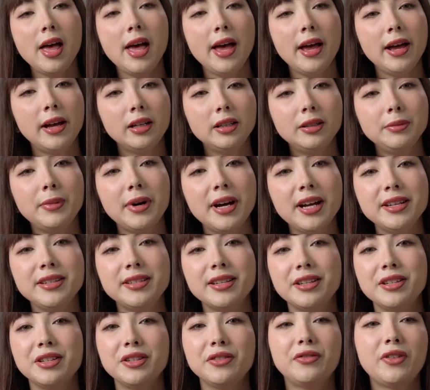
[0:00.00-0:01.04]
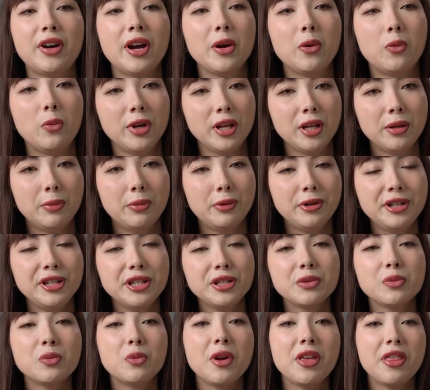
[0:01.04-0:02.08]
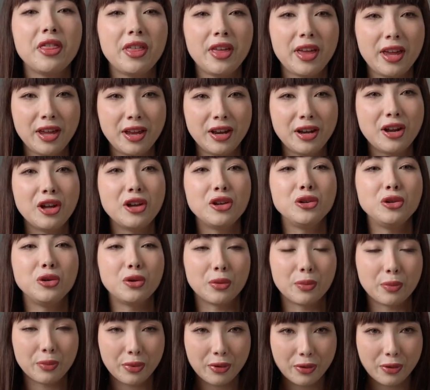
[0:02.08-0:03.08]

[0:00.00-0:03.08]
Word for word: help identify weak points within your